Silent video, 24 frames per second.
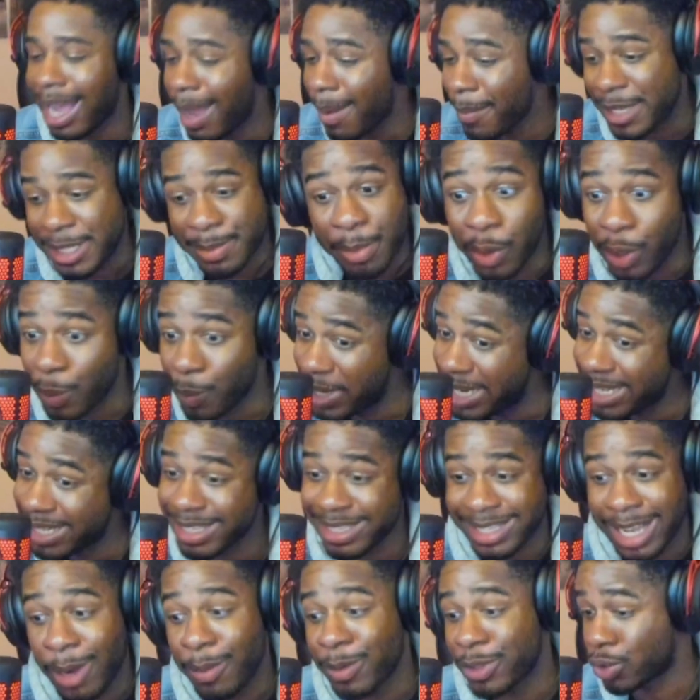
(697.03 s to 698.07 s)
I've been smoking weed
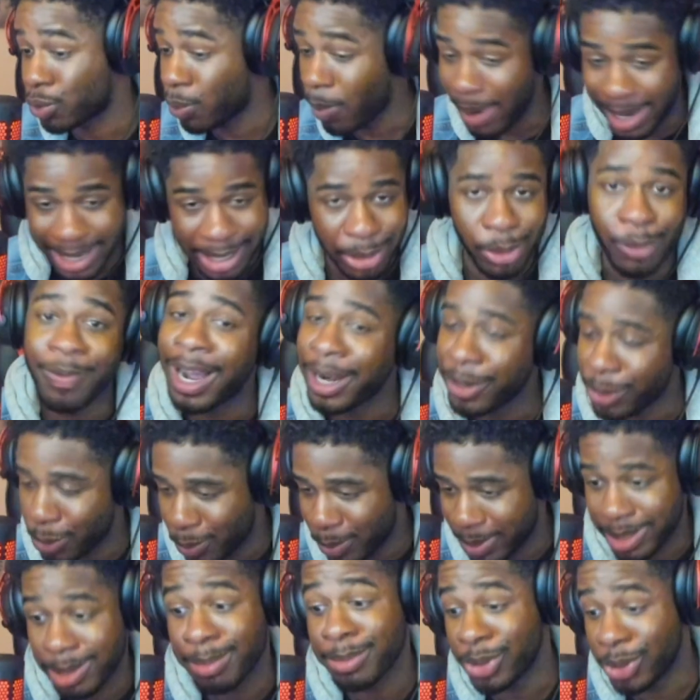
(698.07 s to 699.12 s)
since I was 12. I know
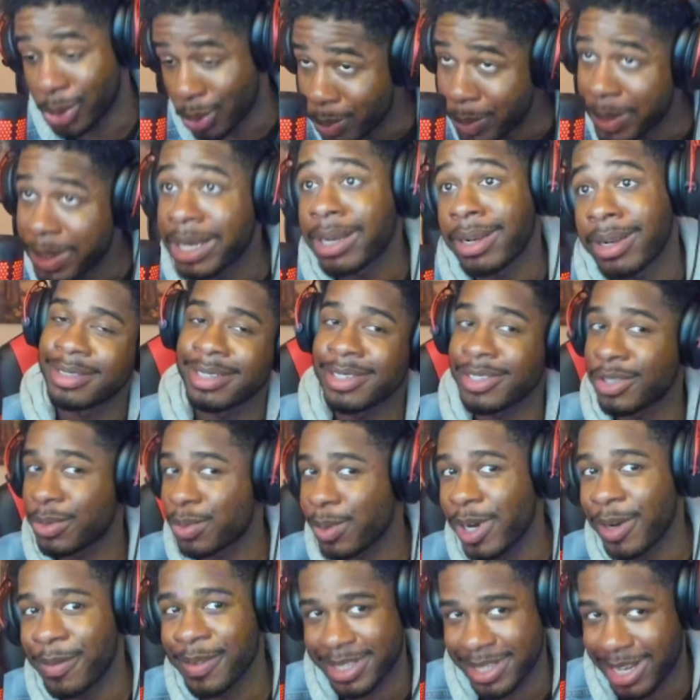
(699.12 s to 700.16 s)
what I'm doing. Since
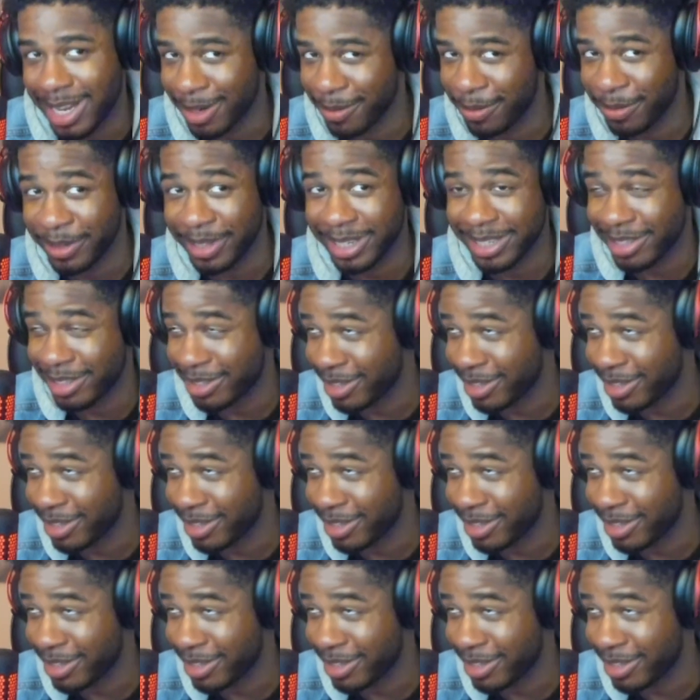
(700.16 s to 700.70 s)
12 is not a flex.